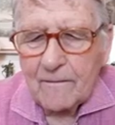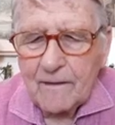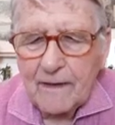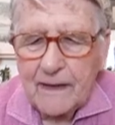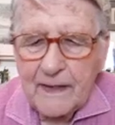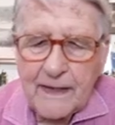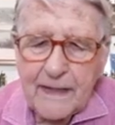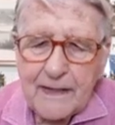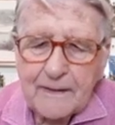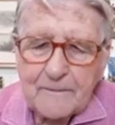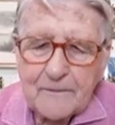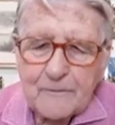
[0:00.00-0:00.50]

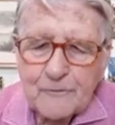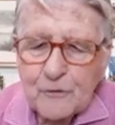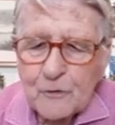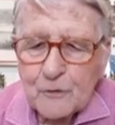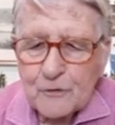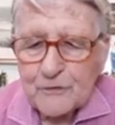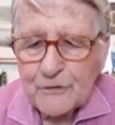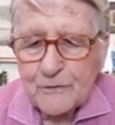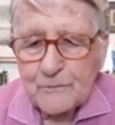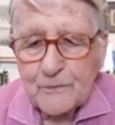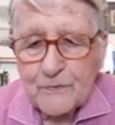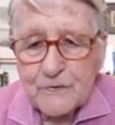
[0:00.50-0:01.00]
Of
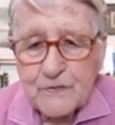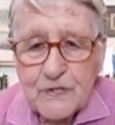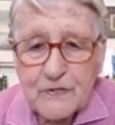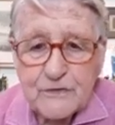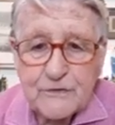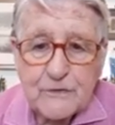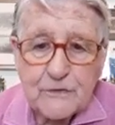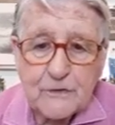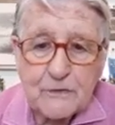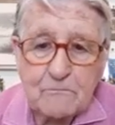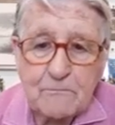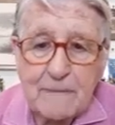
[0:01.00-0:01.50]
course, if we
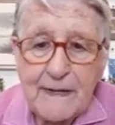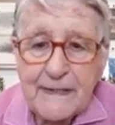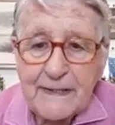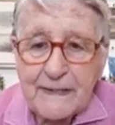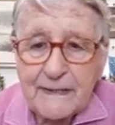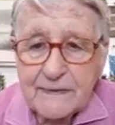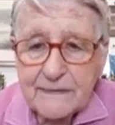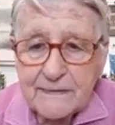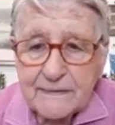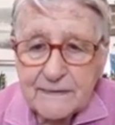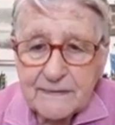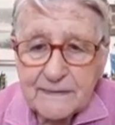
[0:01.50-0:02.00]
change it to
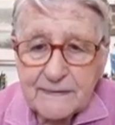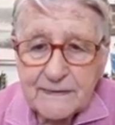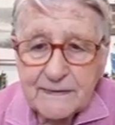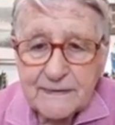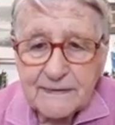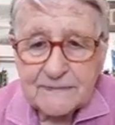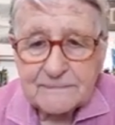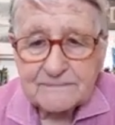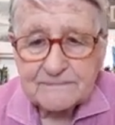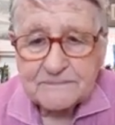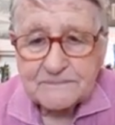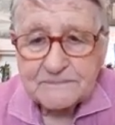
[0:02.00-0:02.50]
make,
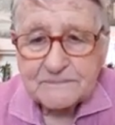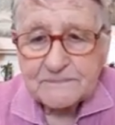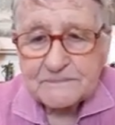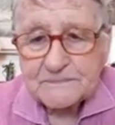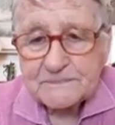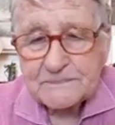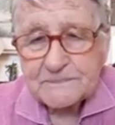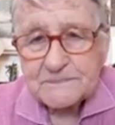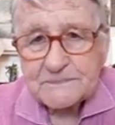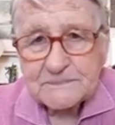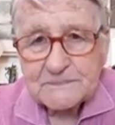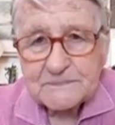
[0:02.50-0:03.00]

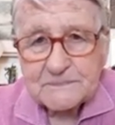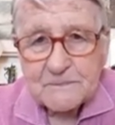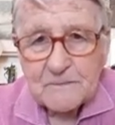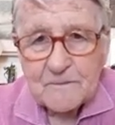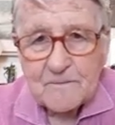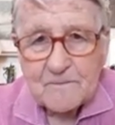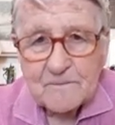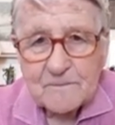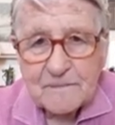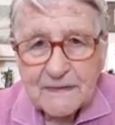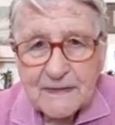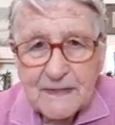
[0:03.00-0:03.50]

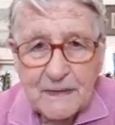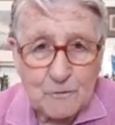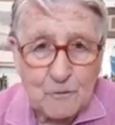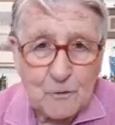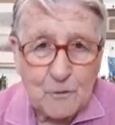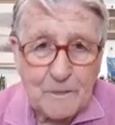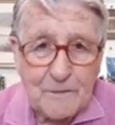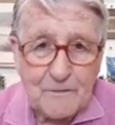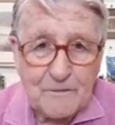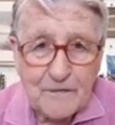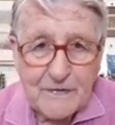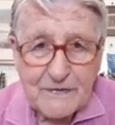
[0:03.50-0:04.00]
it
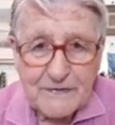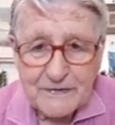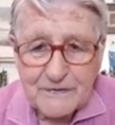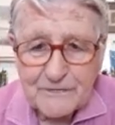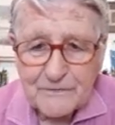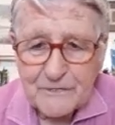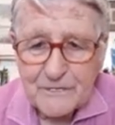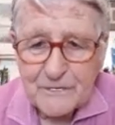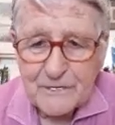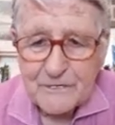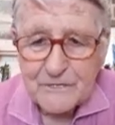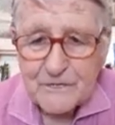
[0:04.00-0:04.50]
will be very
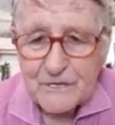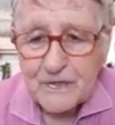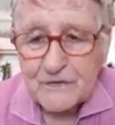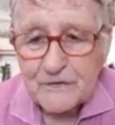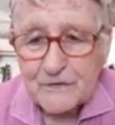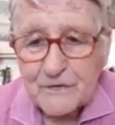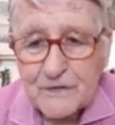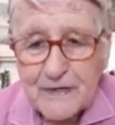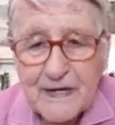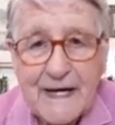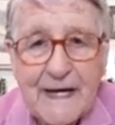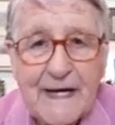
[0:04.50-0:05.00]
different. If we change
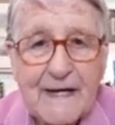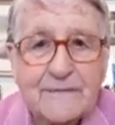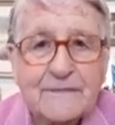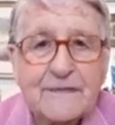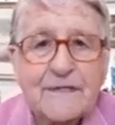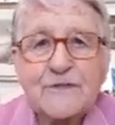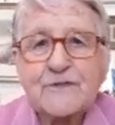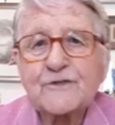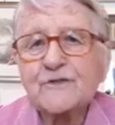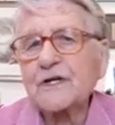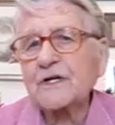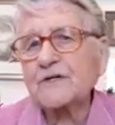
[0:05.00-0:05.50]
it to have,
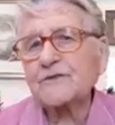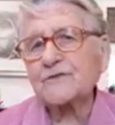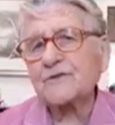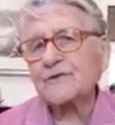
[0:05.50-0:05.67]
let's change